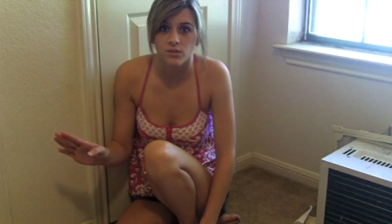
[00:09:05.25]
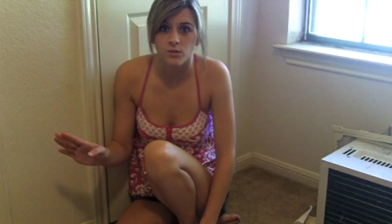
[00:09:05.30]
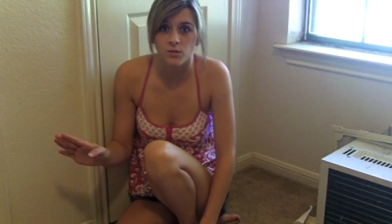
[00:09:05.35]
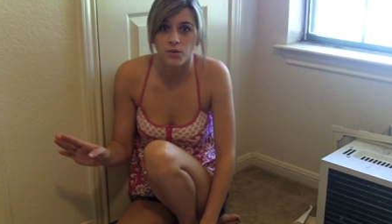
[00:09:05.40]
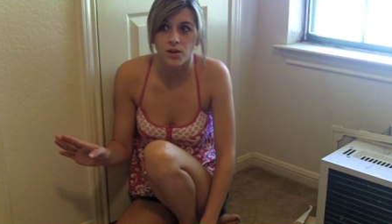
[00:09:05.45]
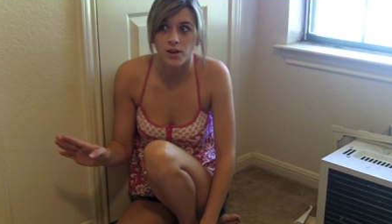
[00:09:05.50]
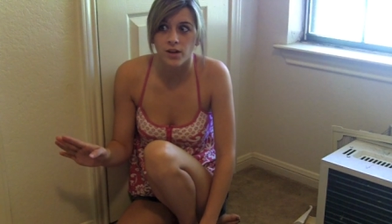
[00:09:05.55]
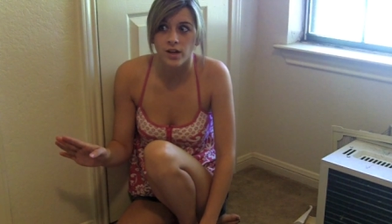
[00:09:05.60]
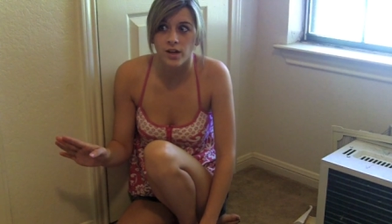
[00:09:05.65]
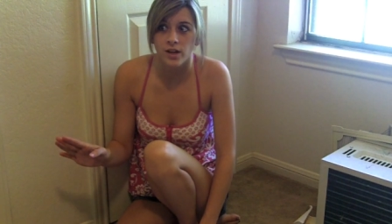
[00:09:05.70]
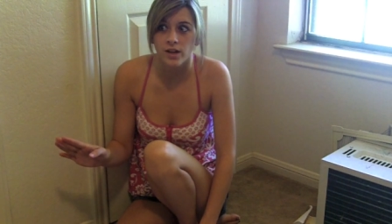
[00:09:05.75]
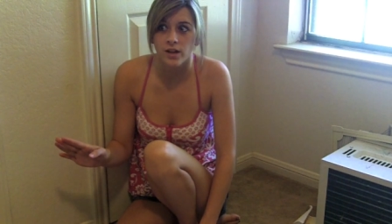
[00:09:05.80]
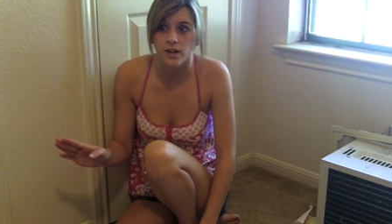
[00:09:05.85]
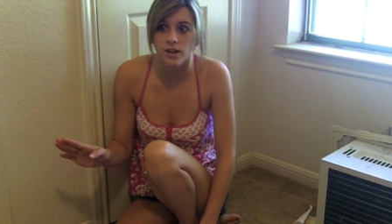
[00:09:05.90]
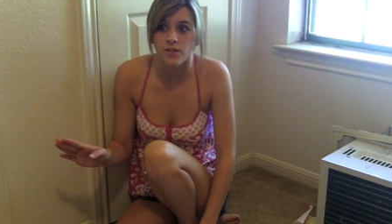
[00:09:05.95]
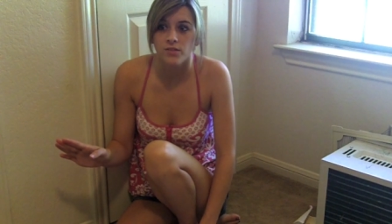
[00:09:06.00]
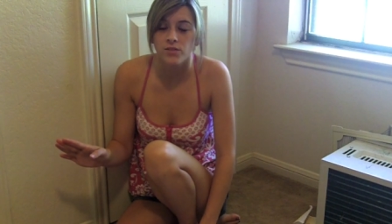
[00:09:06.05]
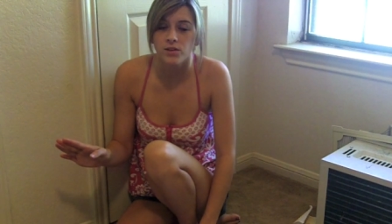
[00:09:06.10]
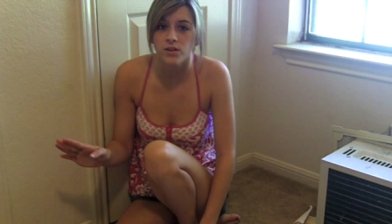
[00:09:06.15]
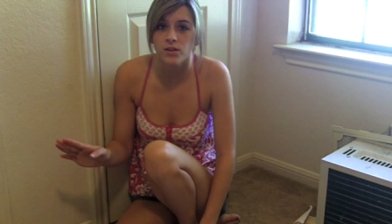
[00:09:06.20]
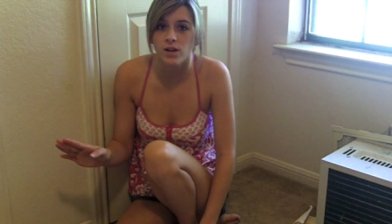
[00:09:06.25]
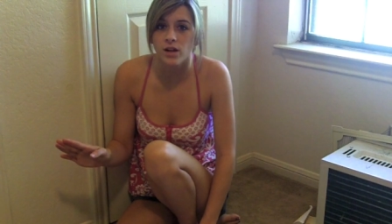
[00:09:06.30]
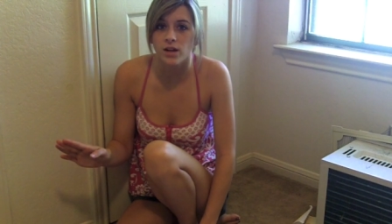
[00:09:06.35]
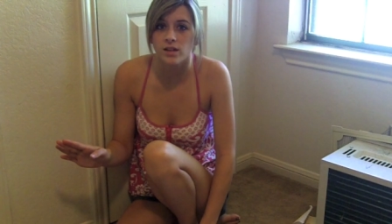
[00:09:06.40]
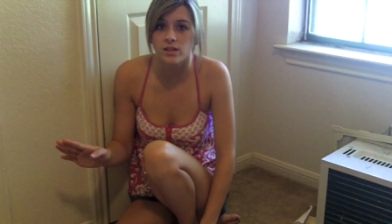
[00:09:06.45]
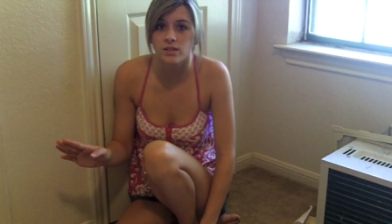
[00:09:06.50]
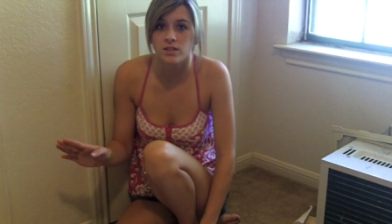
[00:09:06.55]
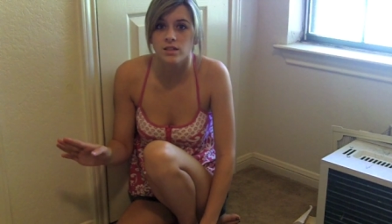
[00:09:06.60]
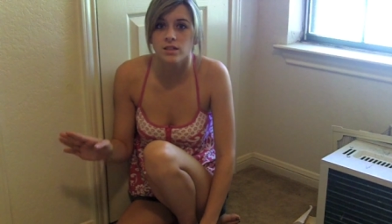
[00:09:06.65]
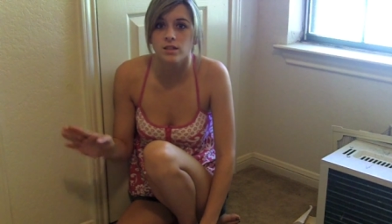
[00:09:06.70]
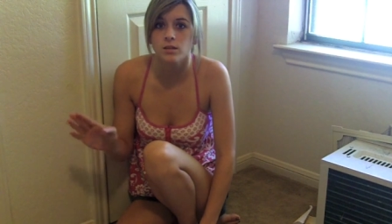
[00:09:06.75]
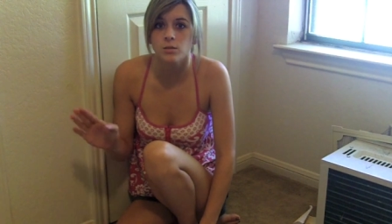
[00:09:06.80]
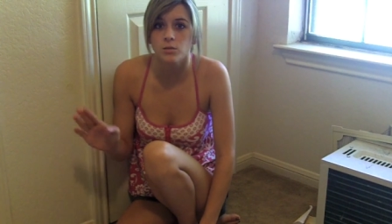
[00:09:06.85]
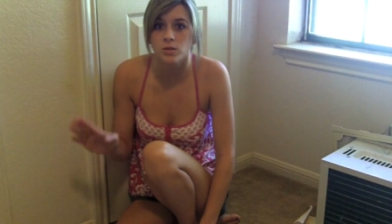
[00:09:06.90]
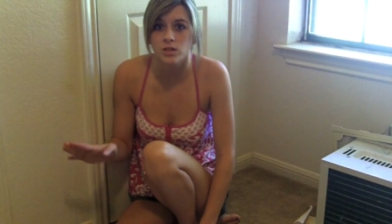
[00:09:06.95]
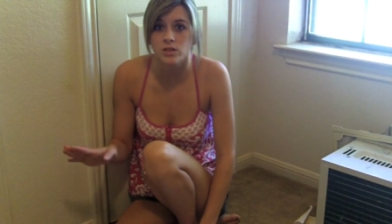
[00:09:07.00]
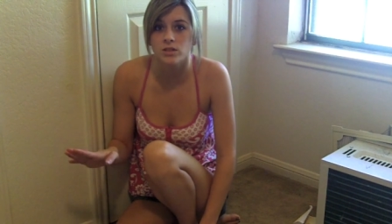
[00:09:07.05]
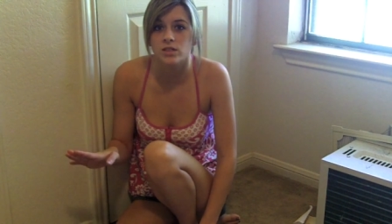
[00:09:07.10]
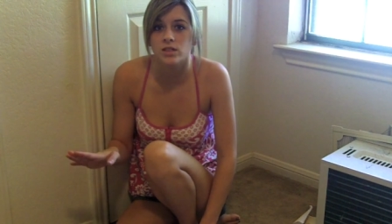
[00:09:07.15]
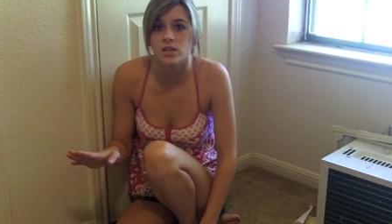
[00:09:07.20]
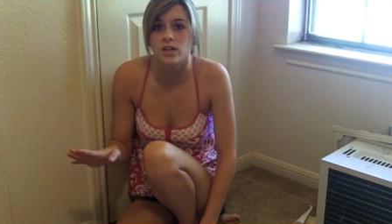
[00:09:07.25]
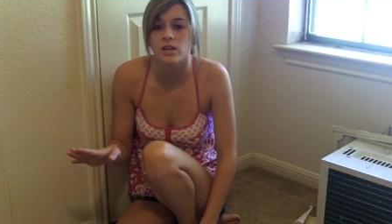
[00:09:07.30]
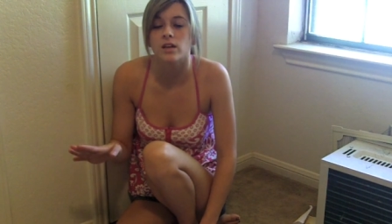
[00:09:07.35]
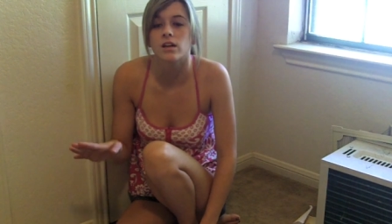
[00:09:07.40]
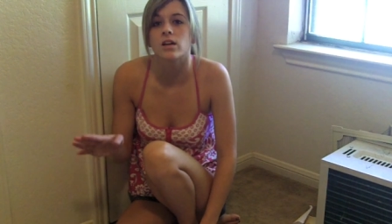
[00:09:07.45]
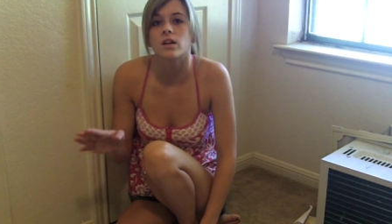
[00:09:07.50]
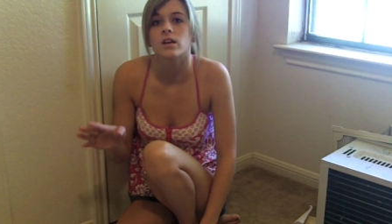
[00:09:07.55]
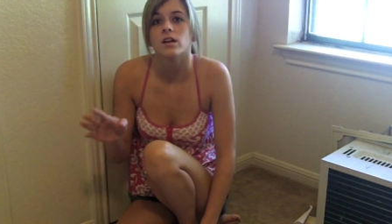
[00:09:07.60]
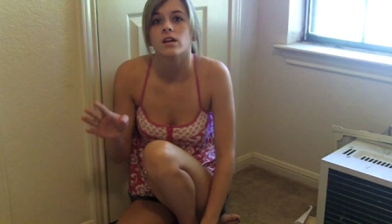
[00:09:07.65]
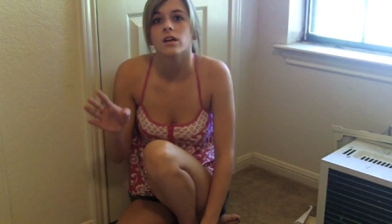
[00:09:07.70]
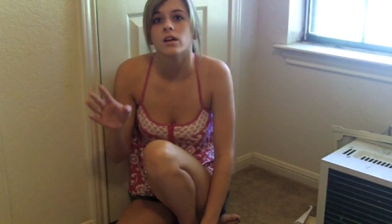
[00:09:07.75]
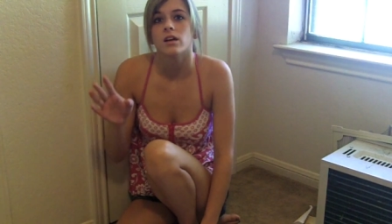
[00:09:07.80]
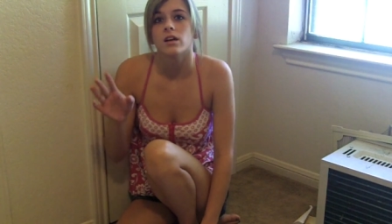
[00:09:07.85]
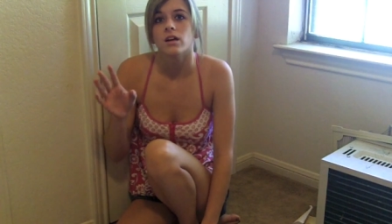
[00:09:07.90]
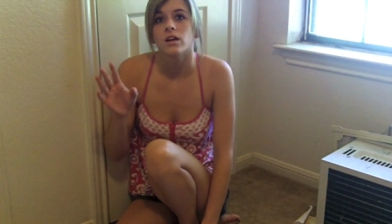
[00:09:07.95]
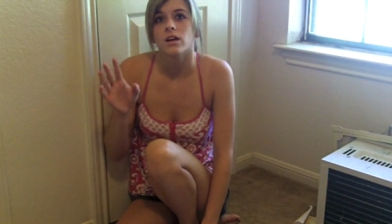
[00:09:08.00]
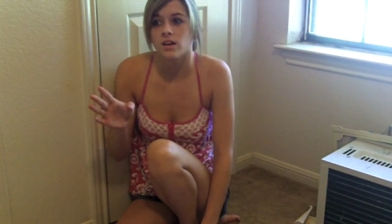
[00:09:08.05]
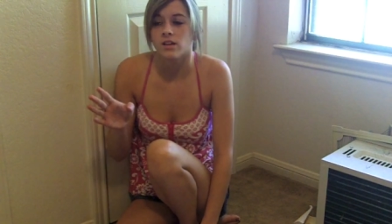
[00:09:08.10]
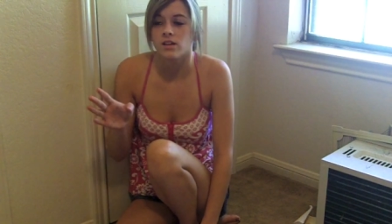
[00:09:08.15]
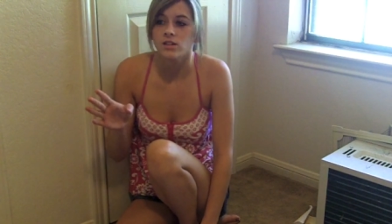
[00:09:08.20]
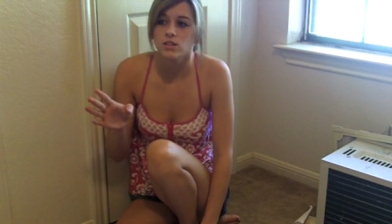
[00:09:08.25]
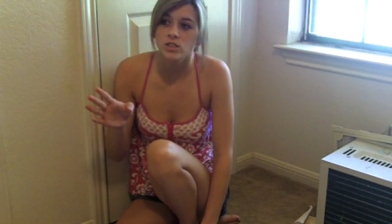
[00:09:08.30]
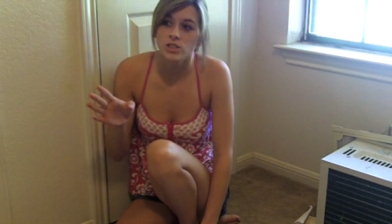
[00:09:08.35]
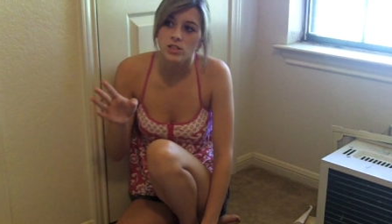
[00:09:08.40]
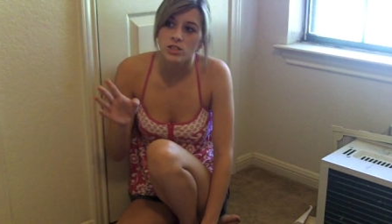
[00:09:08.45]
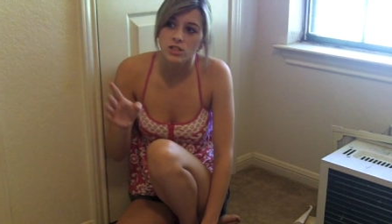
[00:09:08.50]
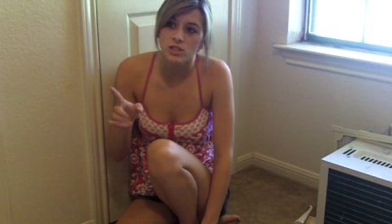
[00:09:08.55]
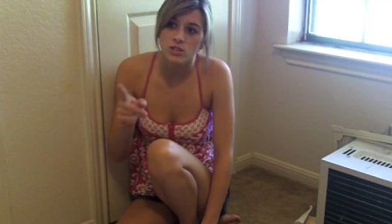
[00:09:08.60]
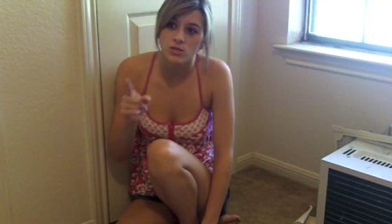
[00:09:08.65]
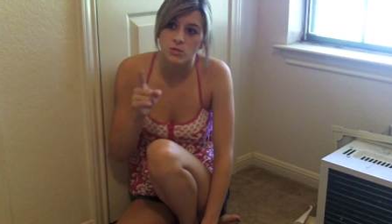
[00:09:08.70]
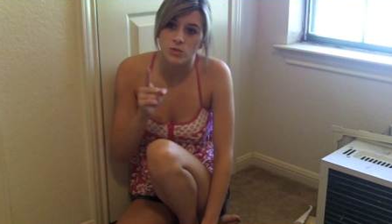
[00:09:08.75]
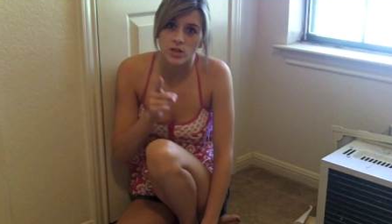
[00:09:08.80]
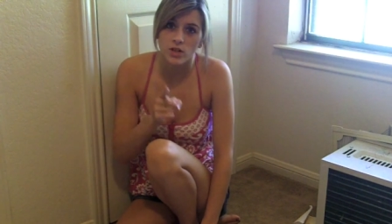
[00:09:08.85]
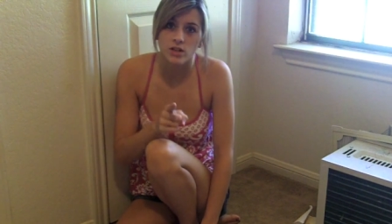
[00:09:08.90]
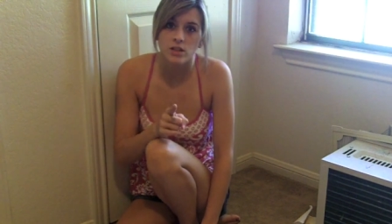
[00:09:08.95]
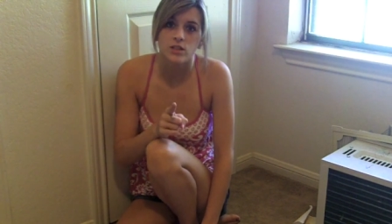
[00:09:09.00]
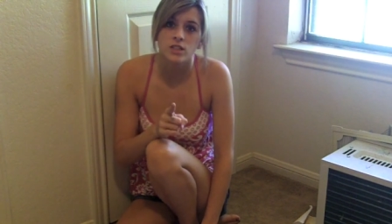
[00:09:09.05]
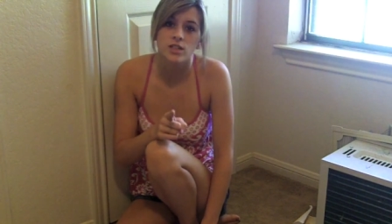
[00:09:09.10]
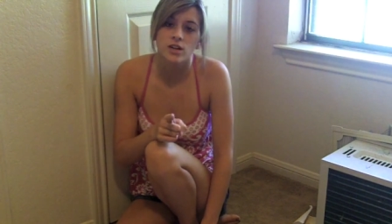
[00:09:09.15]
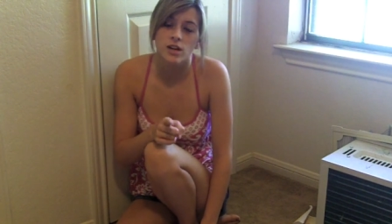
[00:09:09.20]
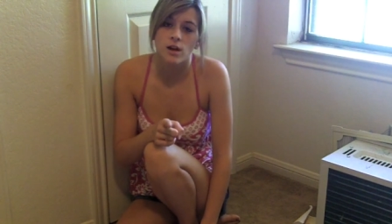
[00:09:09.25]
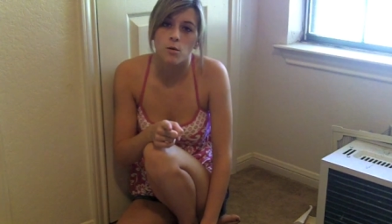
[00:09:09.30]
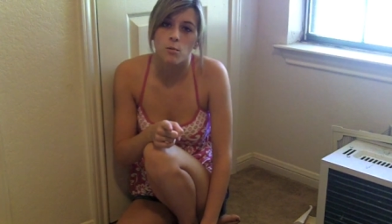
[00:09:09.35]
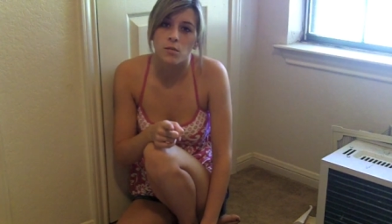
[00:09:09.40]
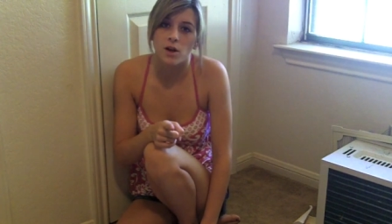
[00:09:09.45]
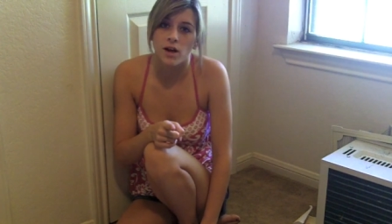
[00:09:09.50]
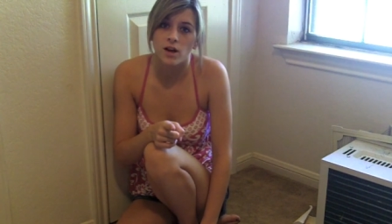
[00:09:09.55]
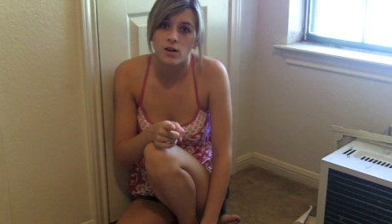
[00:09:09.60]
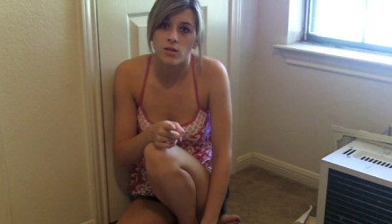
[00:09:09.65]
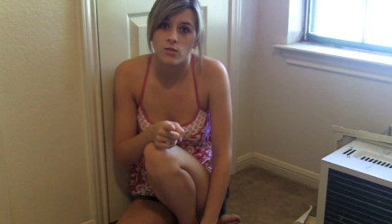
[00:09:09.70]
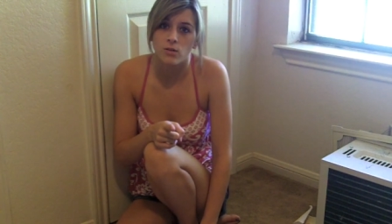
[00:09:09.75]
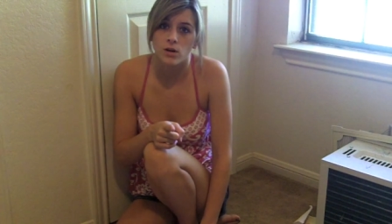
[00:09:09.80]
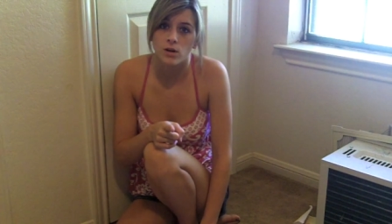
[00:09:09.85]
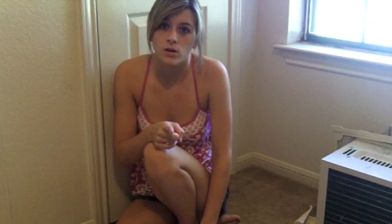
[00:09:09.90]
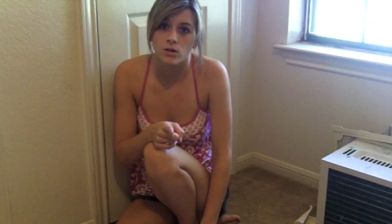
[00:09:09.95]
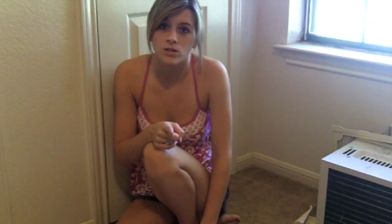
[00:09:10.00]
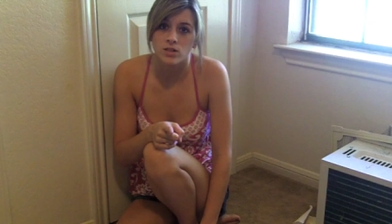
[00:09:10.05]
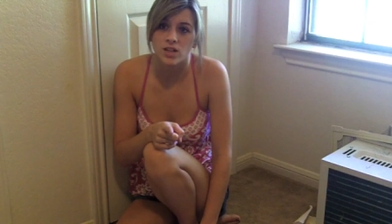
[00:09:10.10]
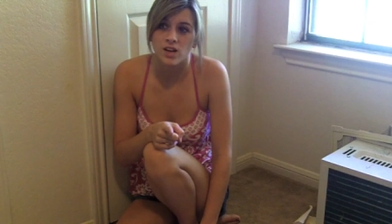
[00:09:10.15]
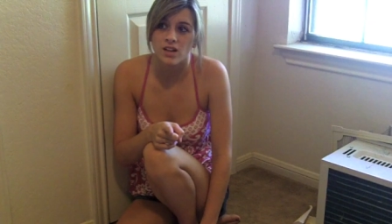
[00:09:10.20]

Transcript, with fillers: Really, if you like listening to music, uh, you should you really go check out Maya Rose.